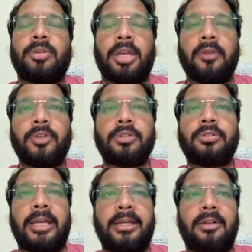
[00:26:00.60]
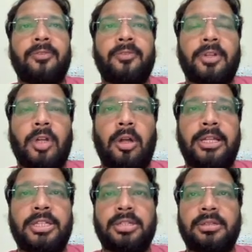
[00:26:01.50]
give you enough
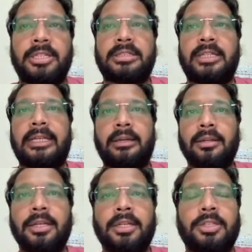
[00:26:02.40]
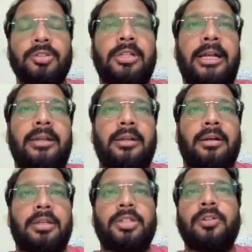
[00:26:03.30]
knowledge this year, so that
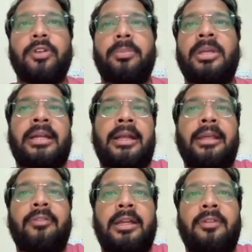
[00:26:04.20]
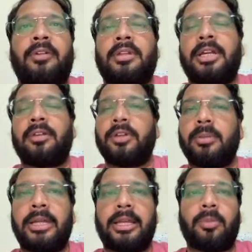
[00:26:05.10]
you will be ready whenever there will
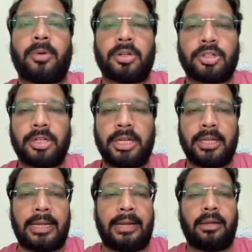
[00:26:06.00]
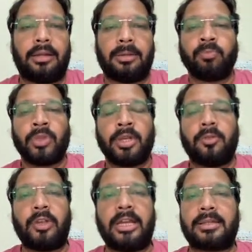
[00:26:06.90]
be an opportunity. And
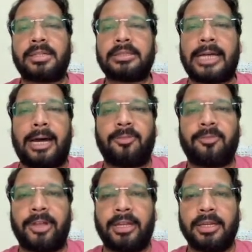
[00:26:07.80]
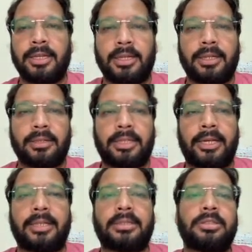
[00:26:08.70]
we are just halfway. There
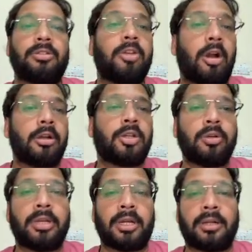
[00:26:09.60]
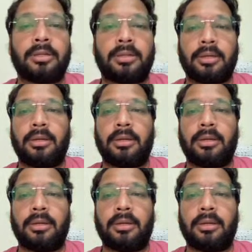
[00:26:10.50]
is lot to learn